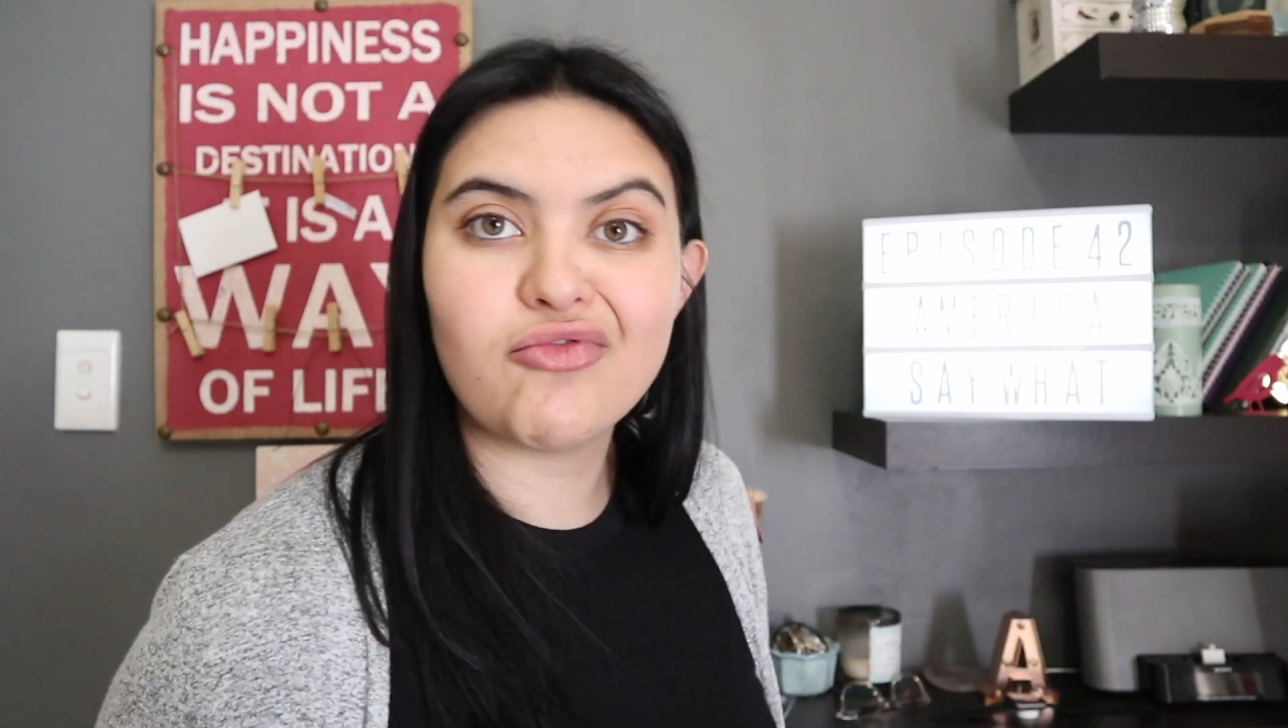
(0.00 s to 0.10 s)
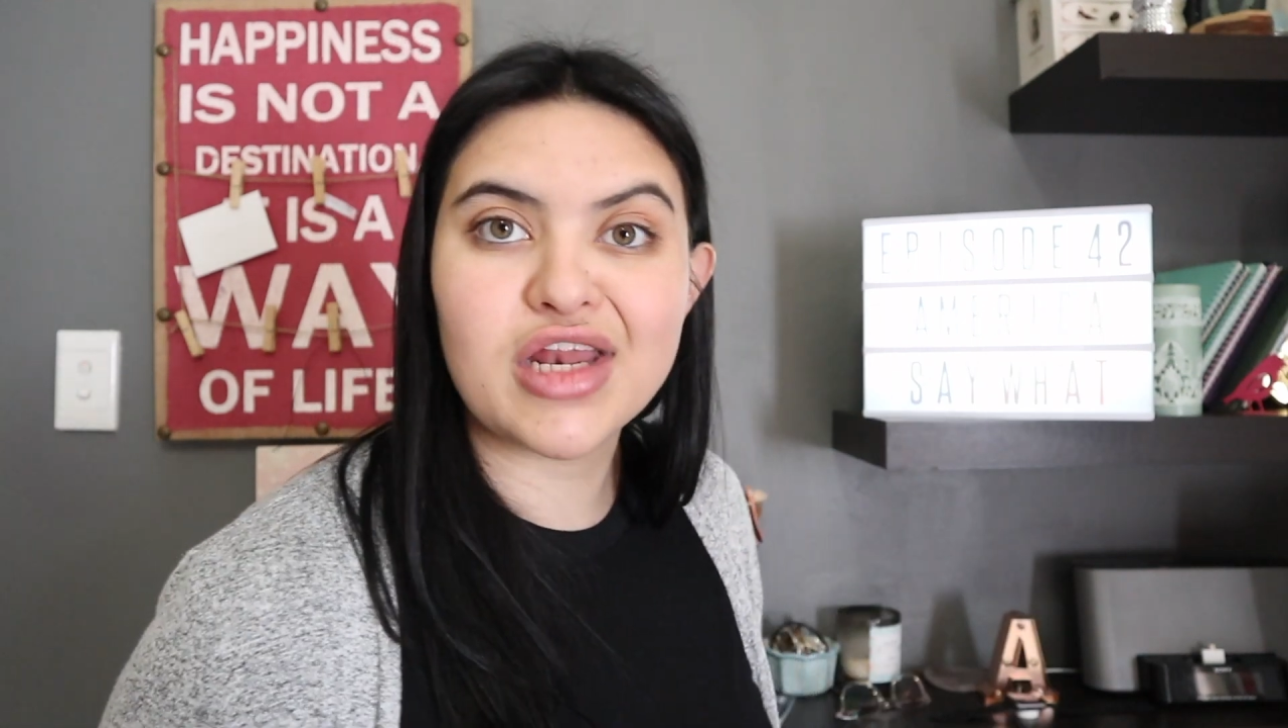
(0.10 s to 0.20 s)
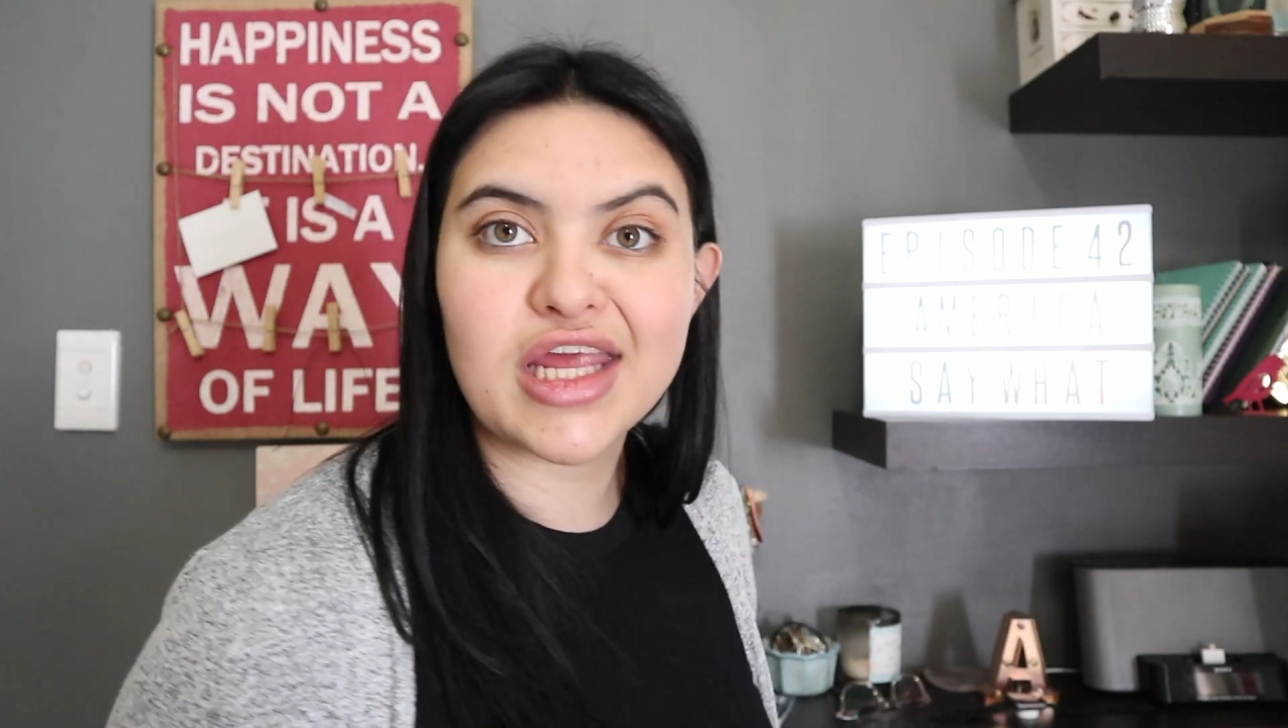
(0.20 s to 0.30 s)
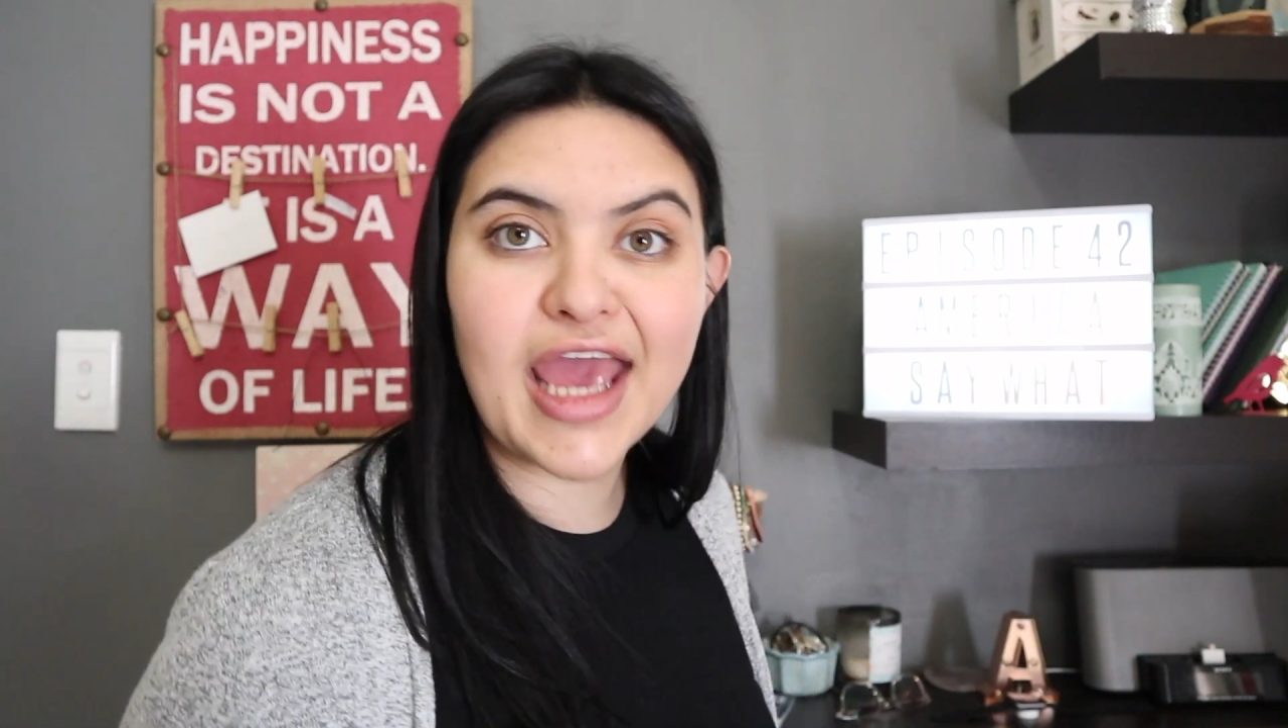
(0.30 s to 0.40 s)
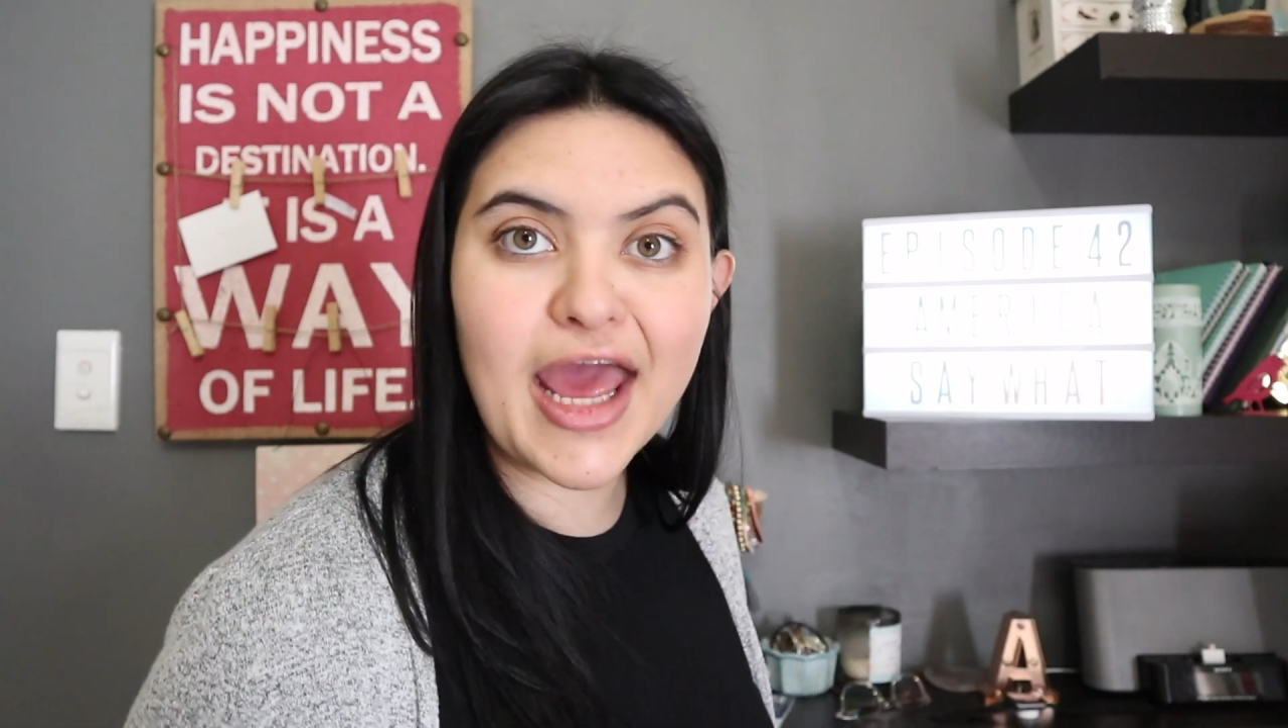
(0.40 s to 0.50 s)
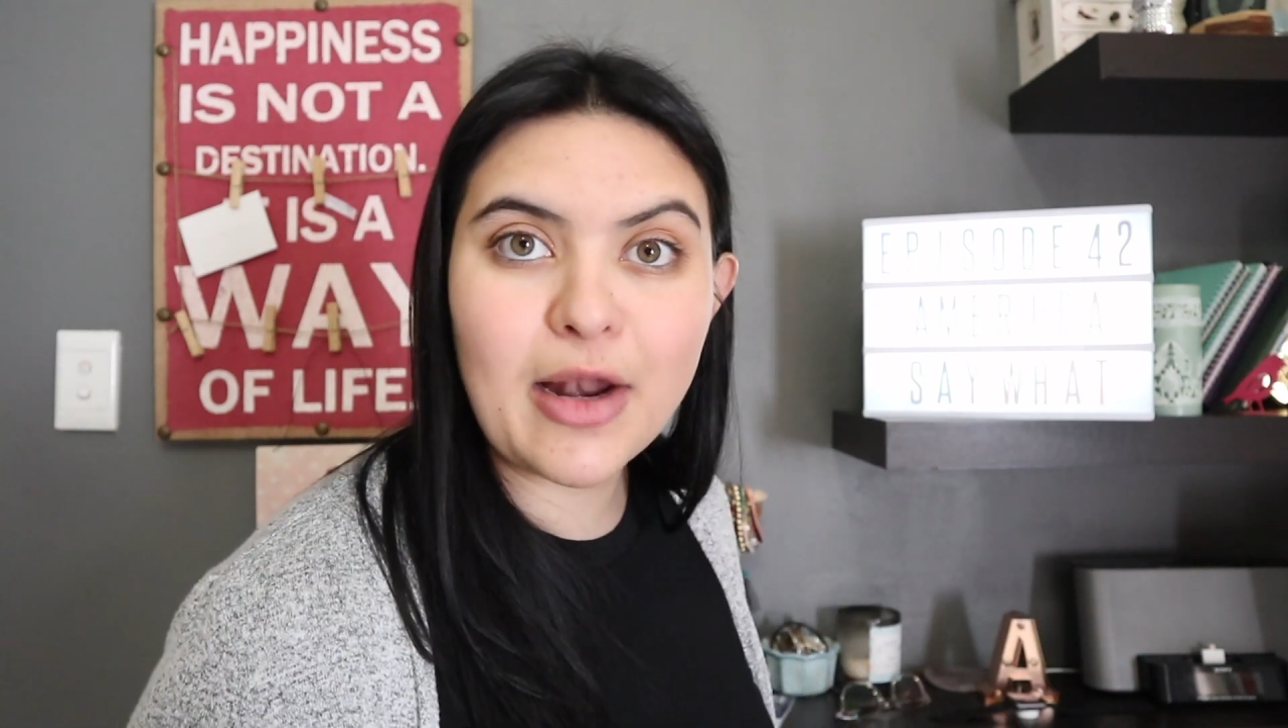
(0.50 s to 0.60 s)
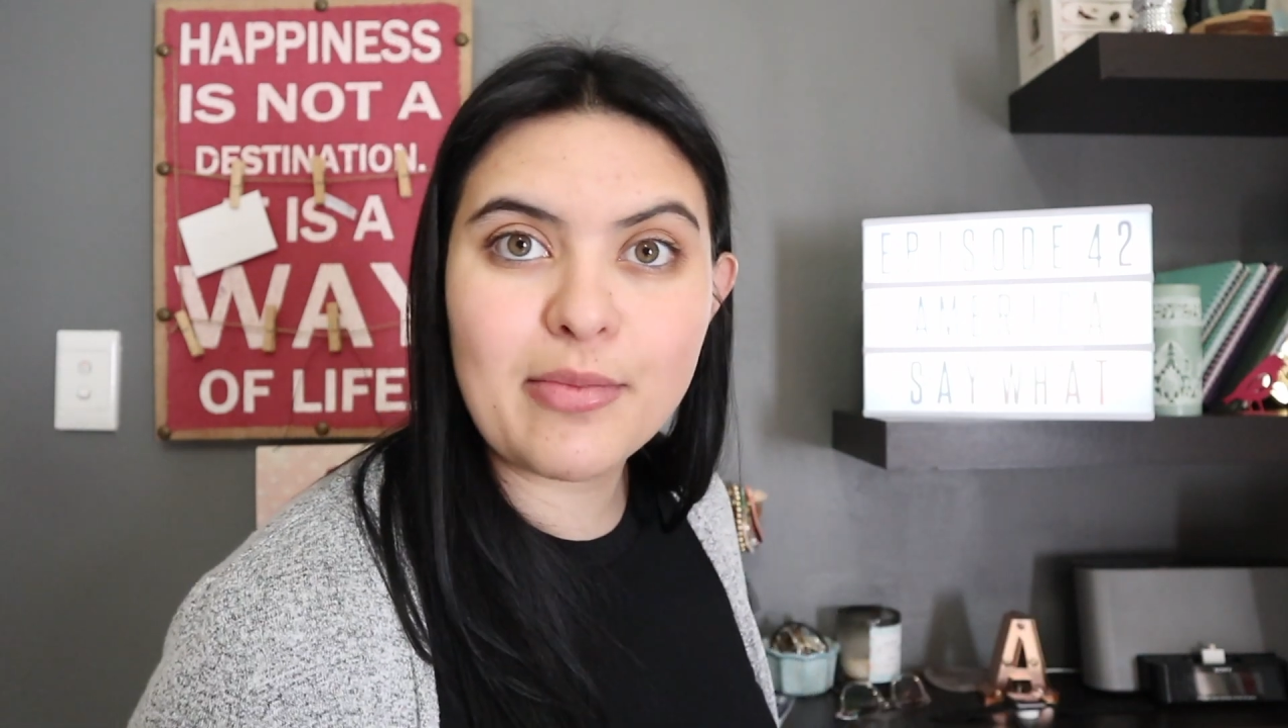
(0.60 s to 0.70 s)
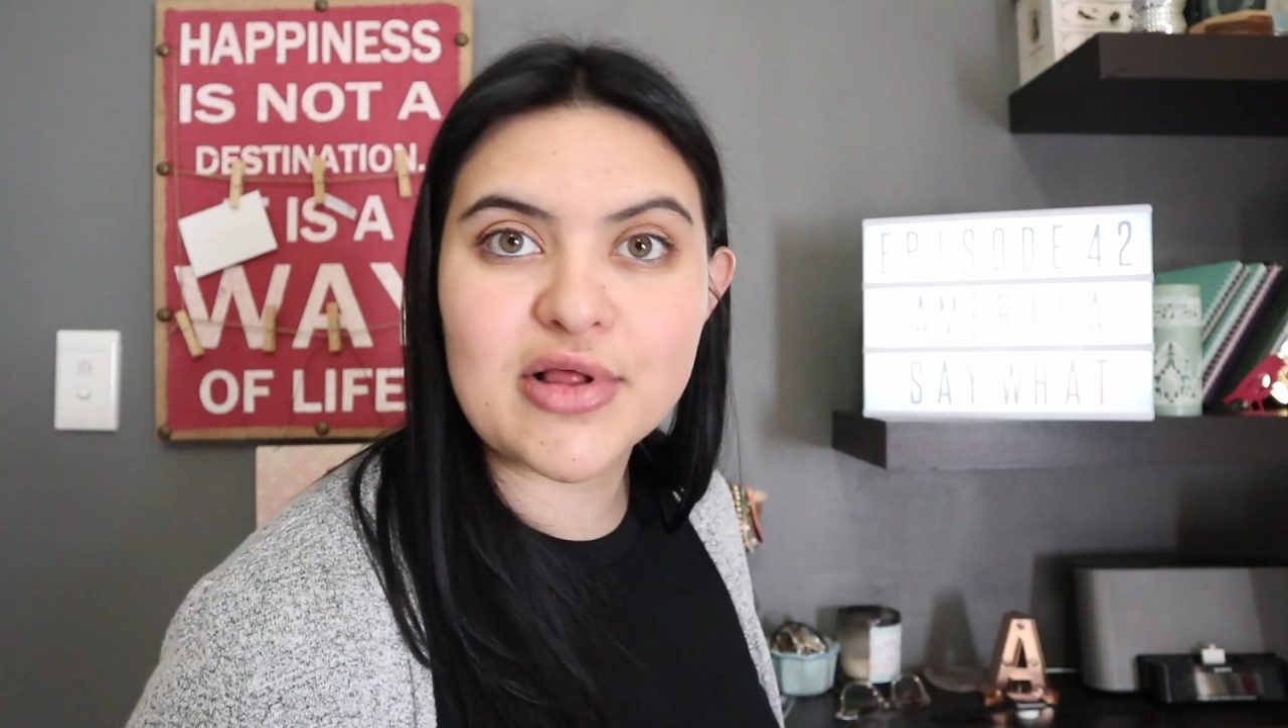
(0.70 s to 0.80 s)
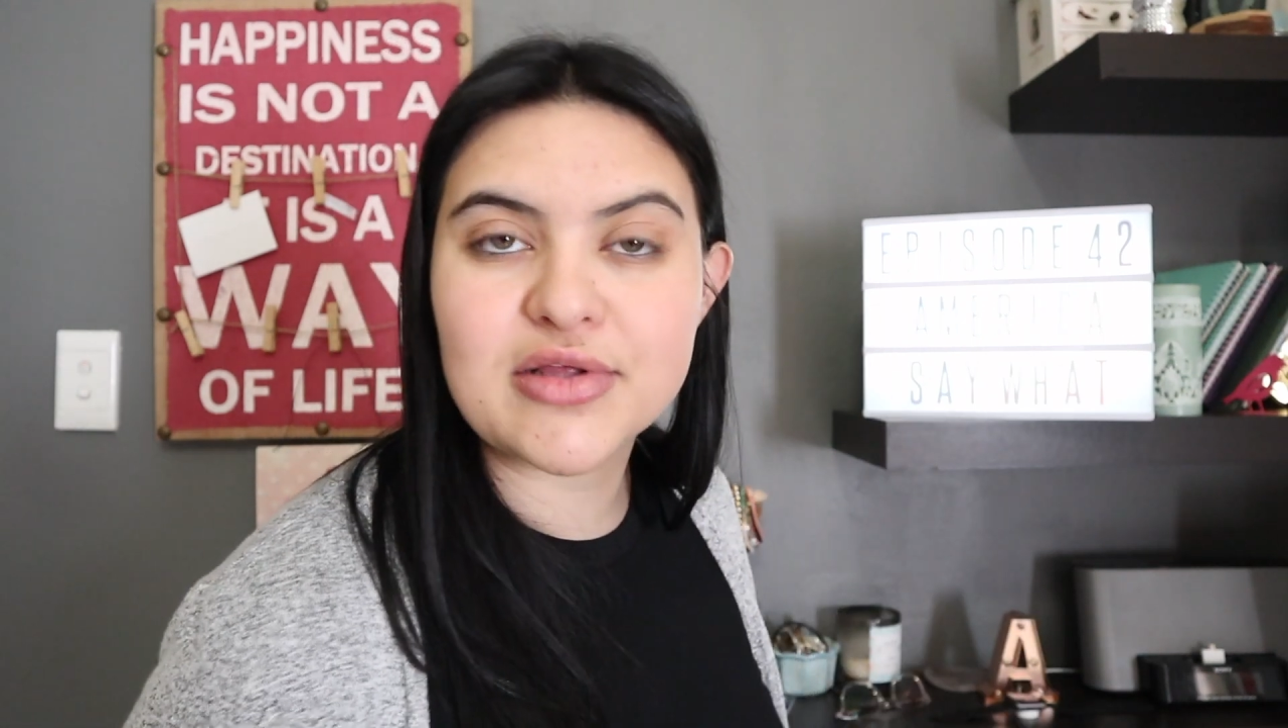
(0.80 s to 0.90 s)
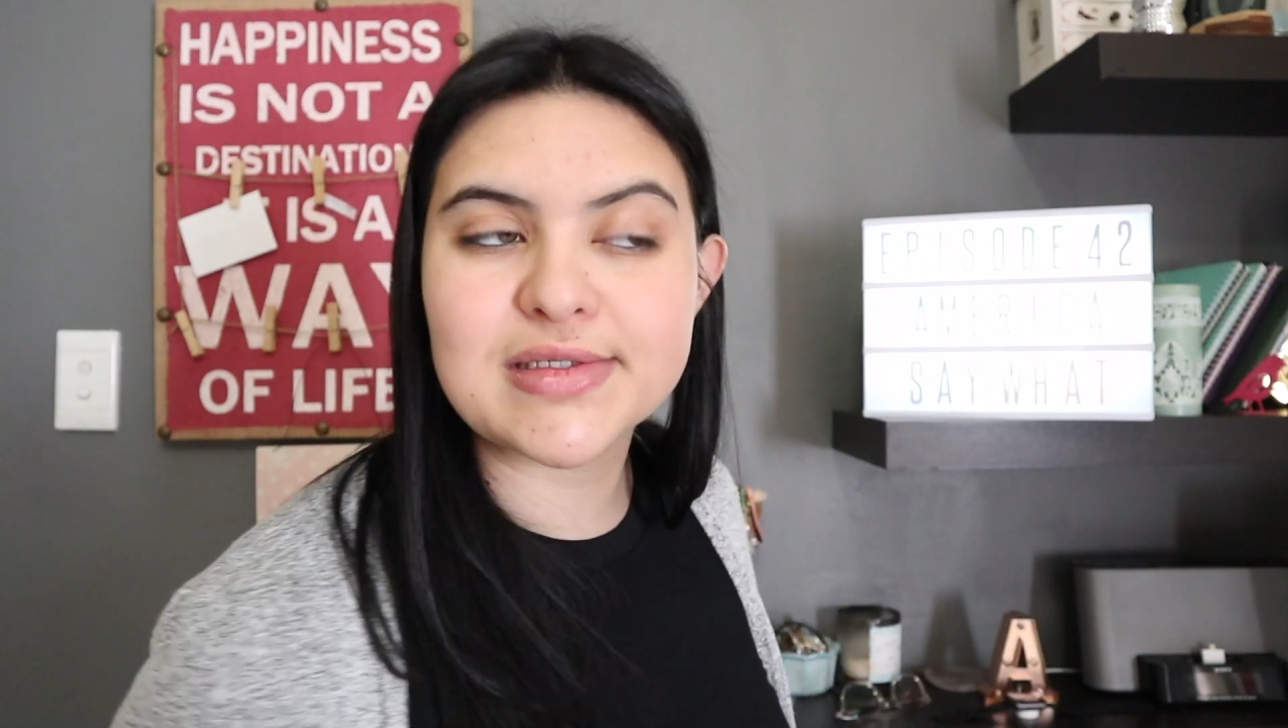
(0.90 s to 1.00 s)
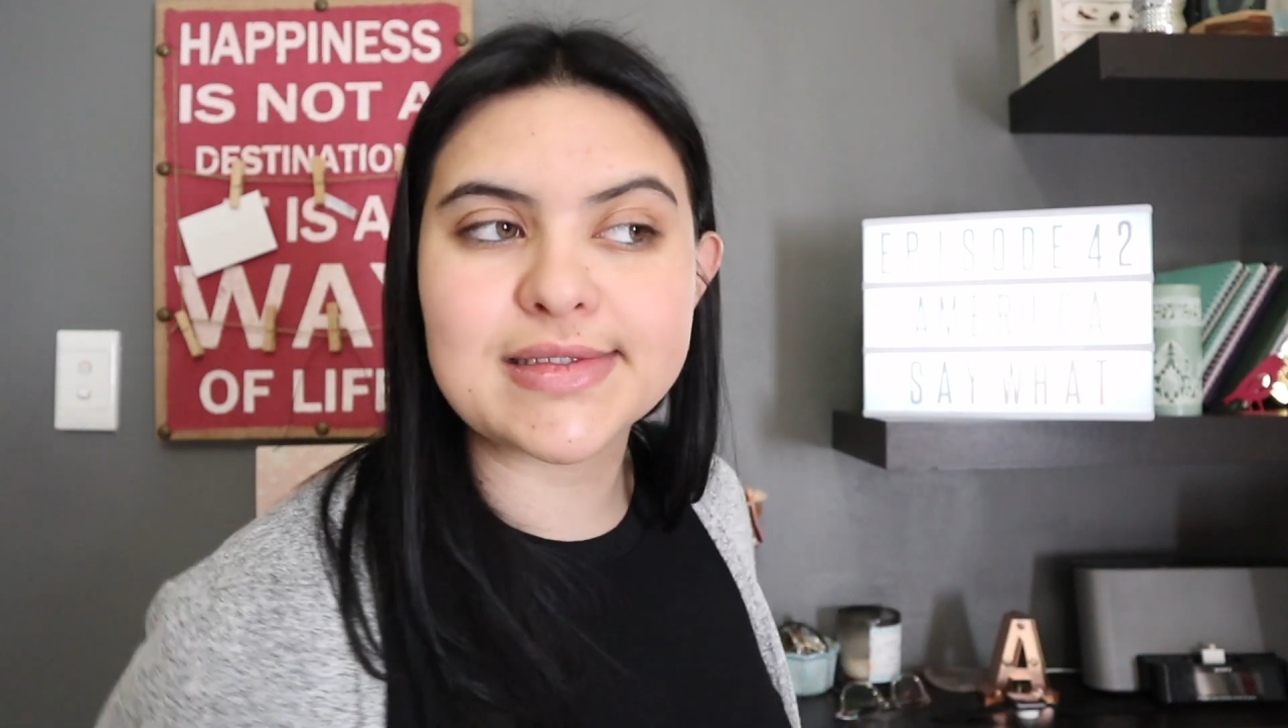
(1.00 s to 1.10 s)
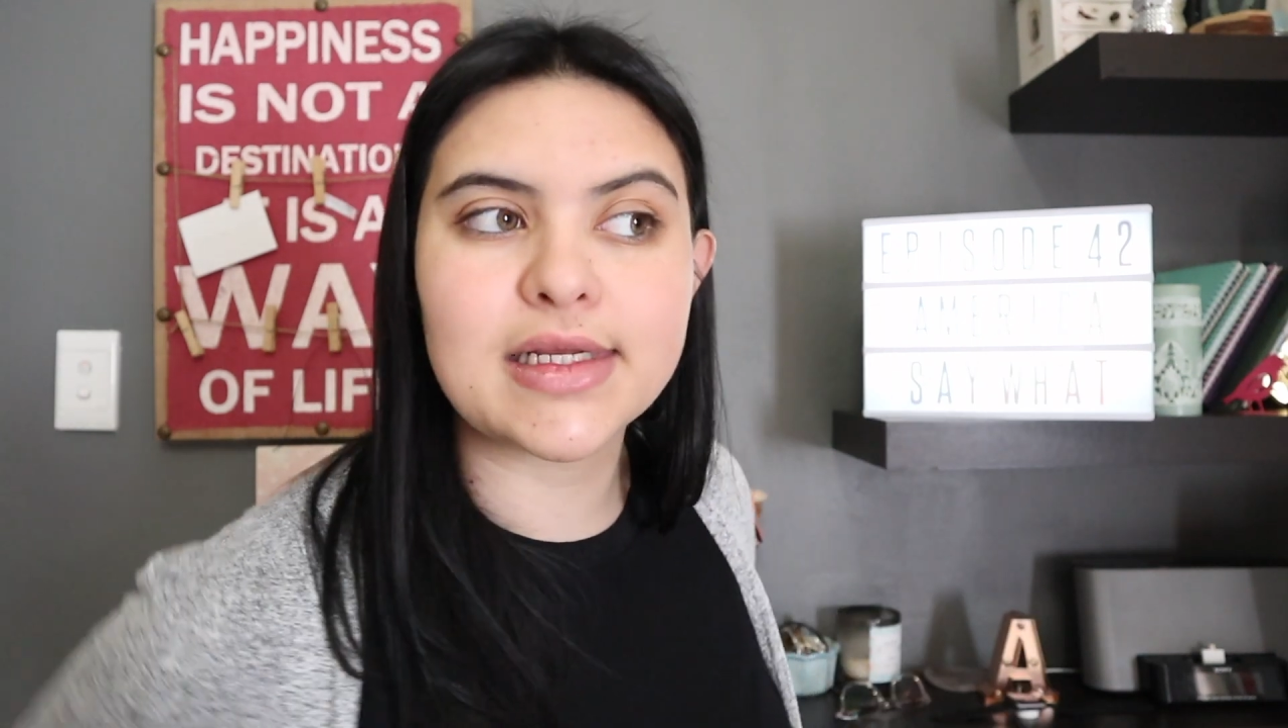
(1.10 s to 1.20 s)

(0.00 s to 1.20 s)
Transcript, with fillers: any animals?